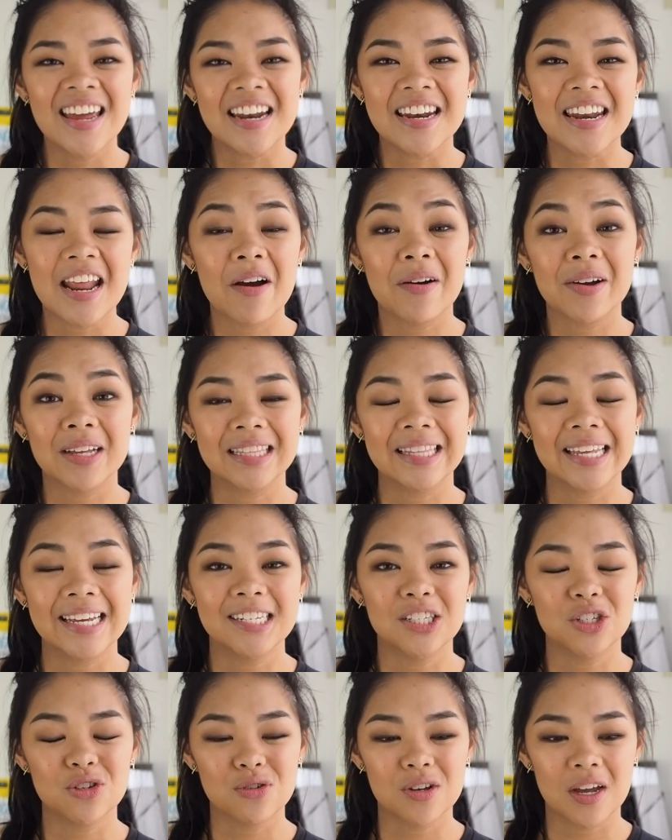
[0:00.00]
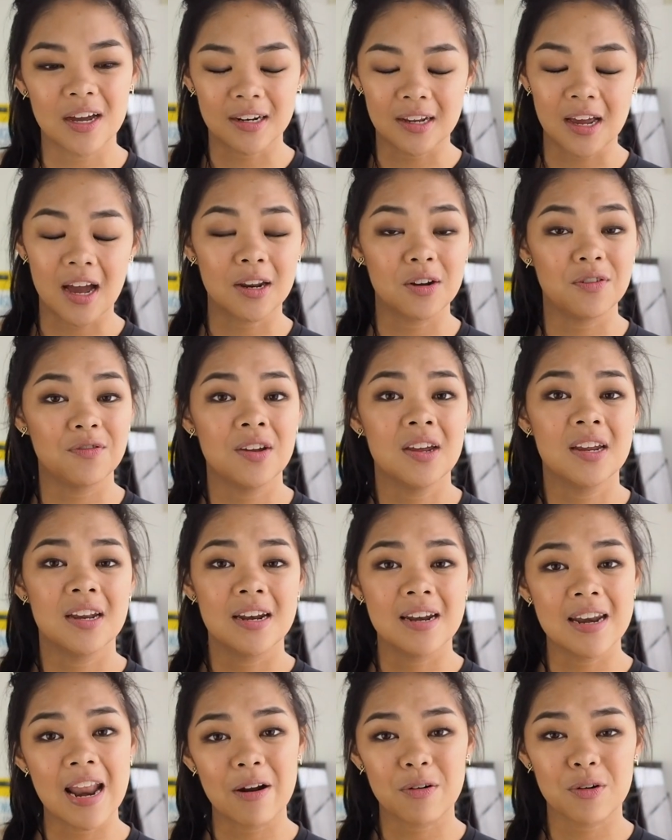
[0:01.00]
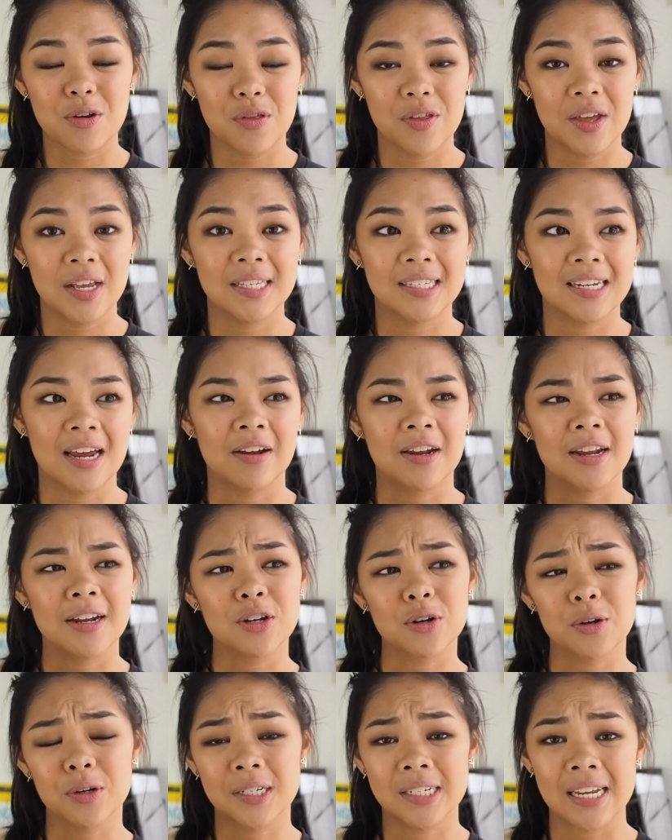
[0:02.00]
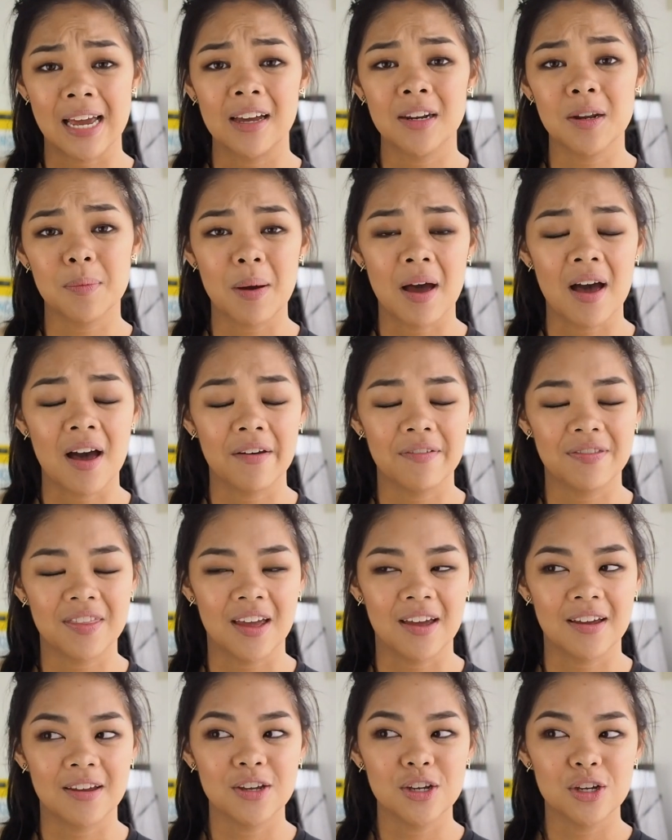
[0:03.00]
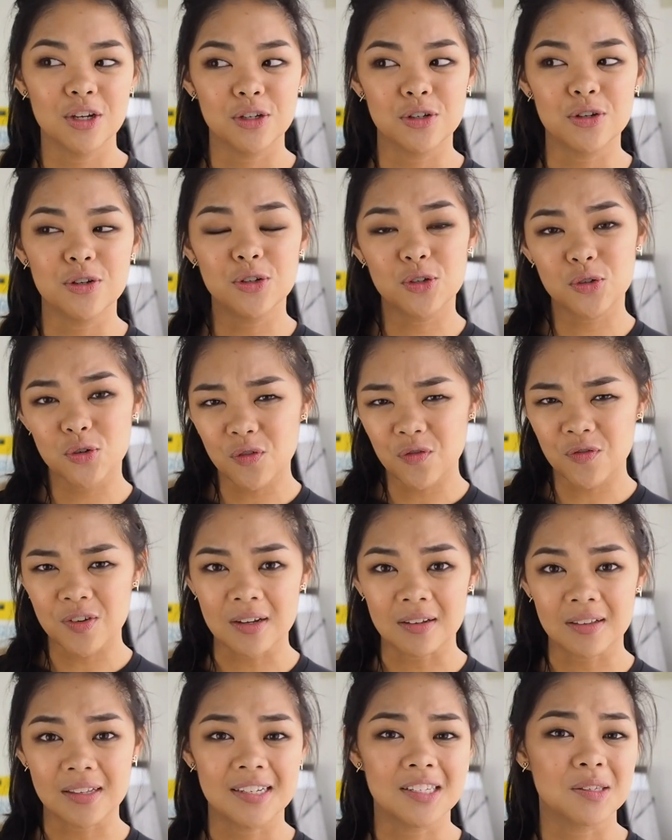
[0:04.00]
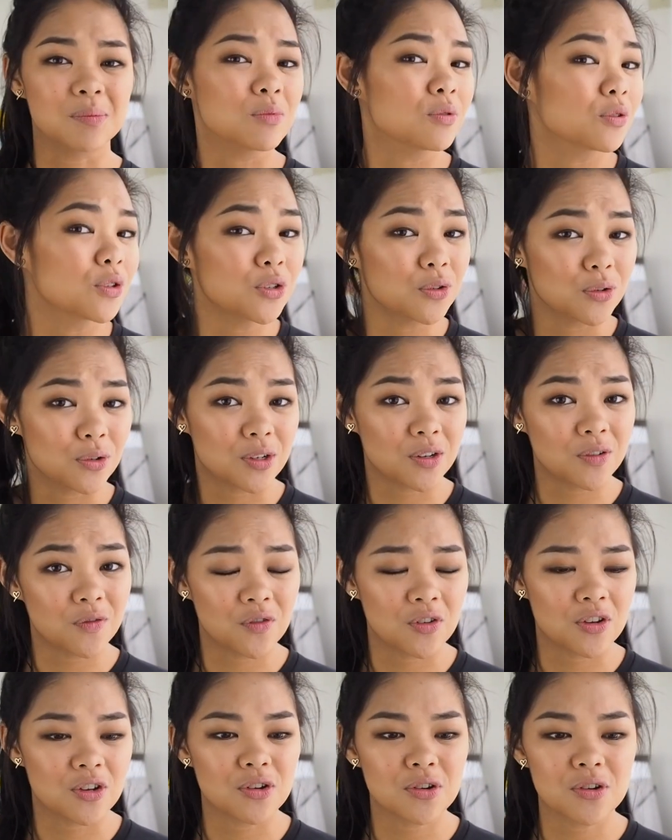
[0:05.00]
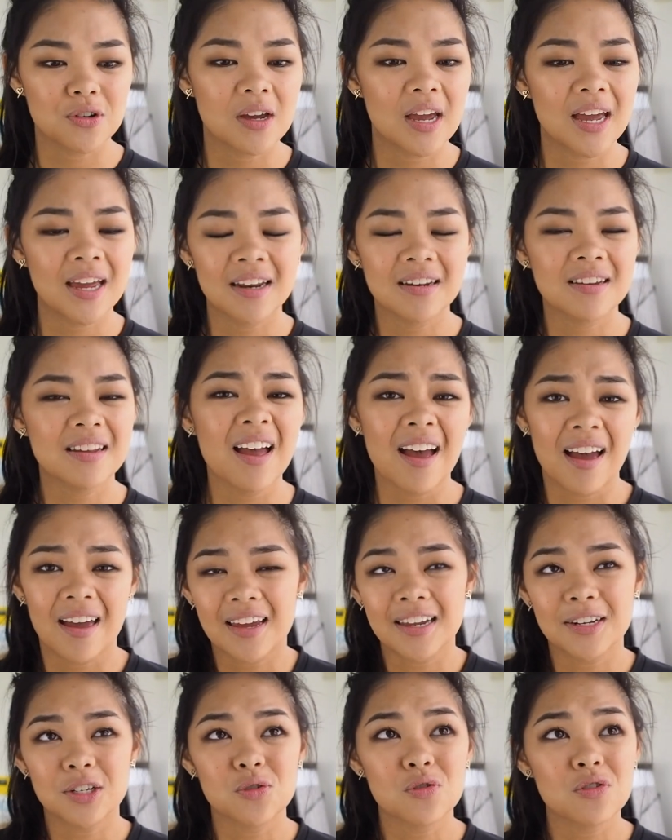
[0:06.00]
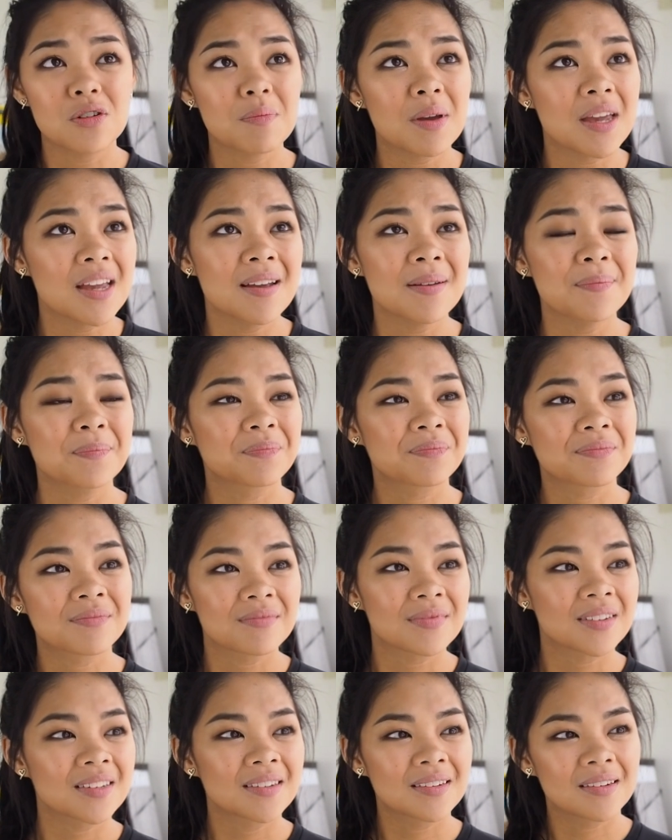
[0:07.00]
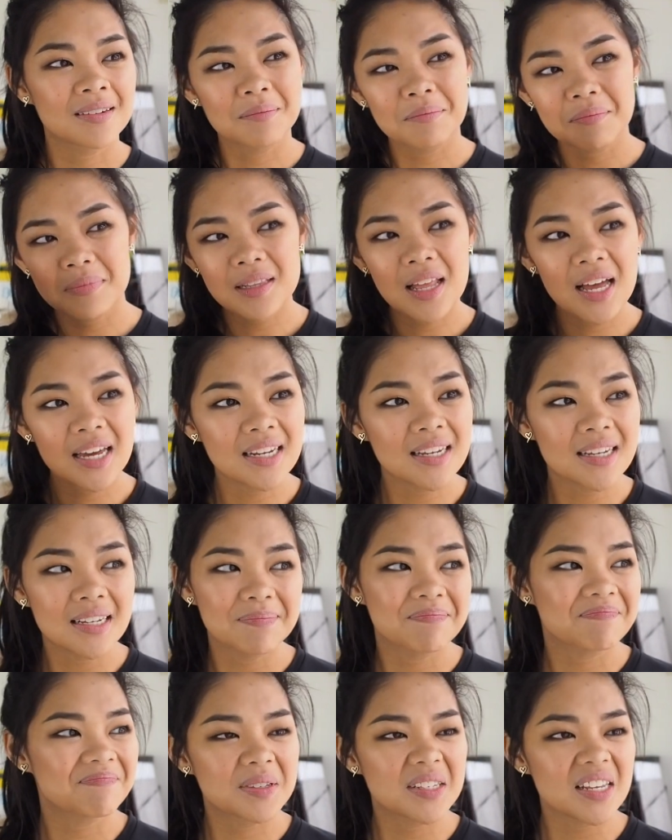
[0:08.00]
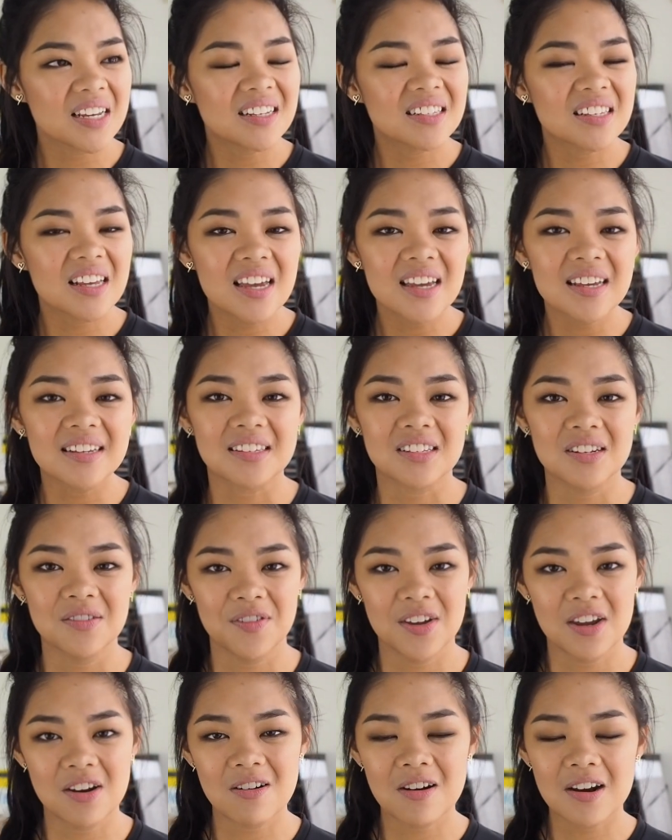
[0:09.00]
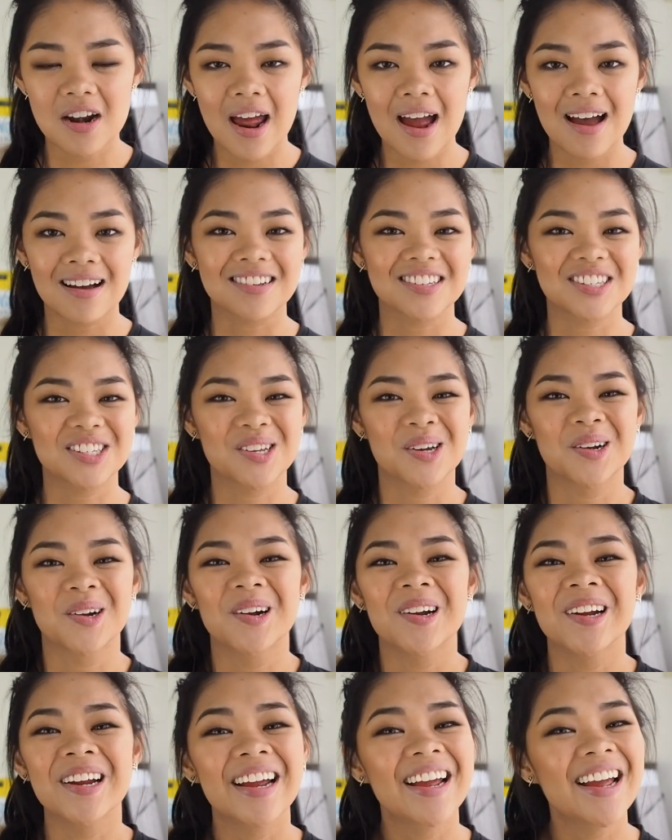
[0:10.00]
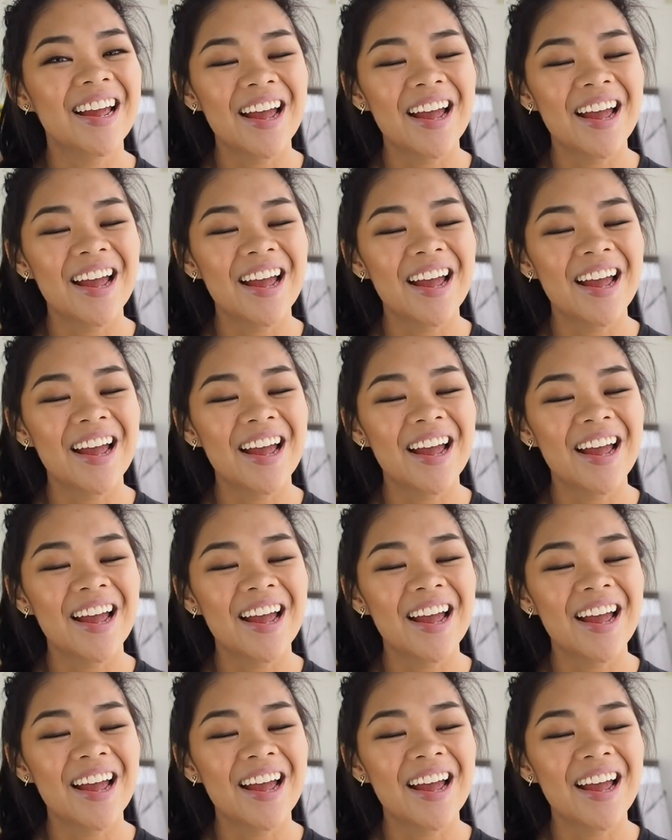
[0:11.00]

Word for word: Now at least you can kind of narrow things down and go down a path that you do feel is more suited for you. And yeah, it took me bloody 6 years to figure it out. So